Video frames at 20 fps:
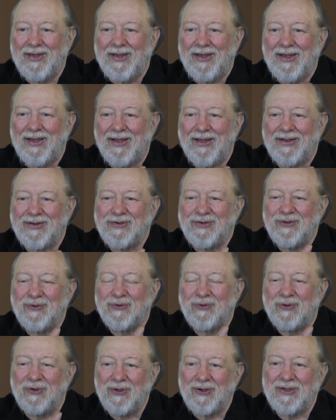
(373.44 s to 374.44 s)
and you
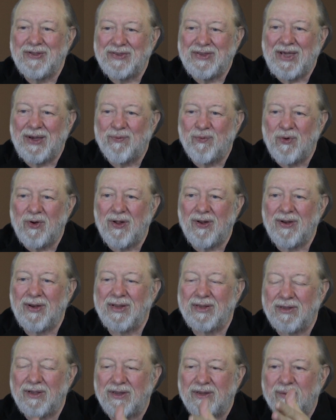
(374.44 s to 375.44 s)
look at that wall,
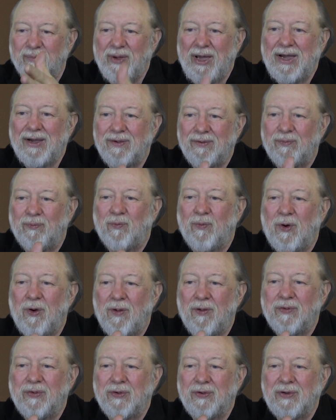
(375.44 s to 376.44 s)
and on the back
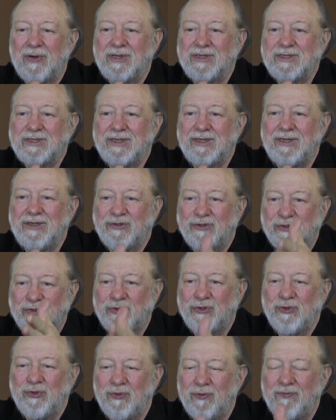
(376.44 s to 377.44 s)
wall you're going to see
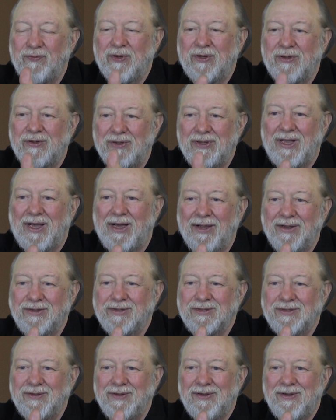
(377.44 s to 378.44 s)
two vertical
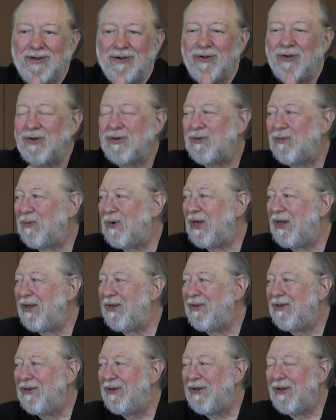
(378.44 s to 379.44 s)
lines. Look
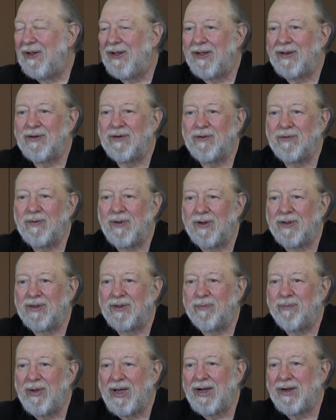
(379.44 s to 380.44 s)
away, and on
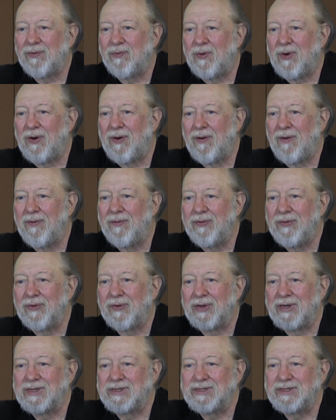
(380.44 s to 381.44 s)
the back wall you're
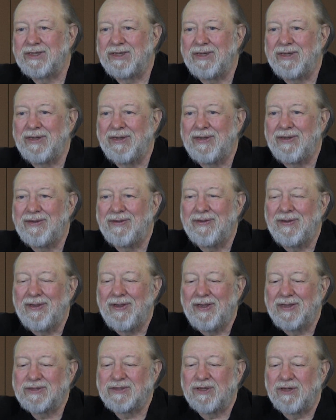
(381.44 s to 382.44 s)
going to see
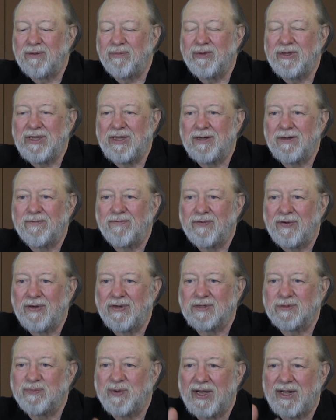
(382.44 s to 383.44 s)
it's going to be the
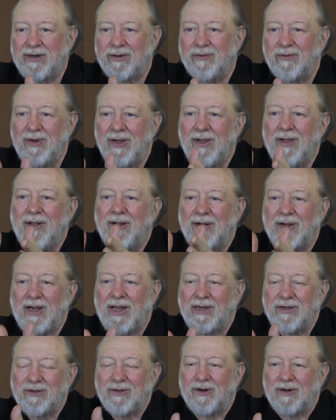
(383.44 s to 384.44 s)
interference pattern,
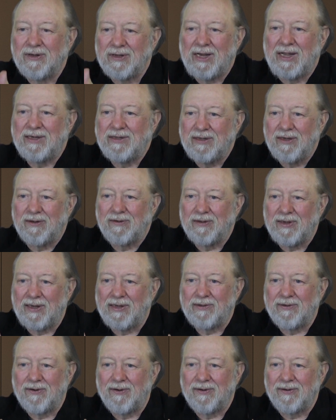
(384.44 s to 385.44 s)
light, dark, light, dark,
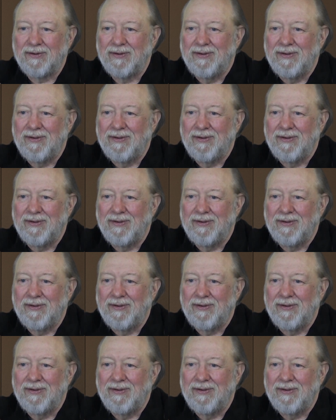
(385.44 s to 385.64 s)
light, dark.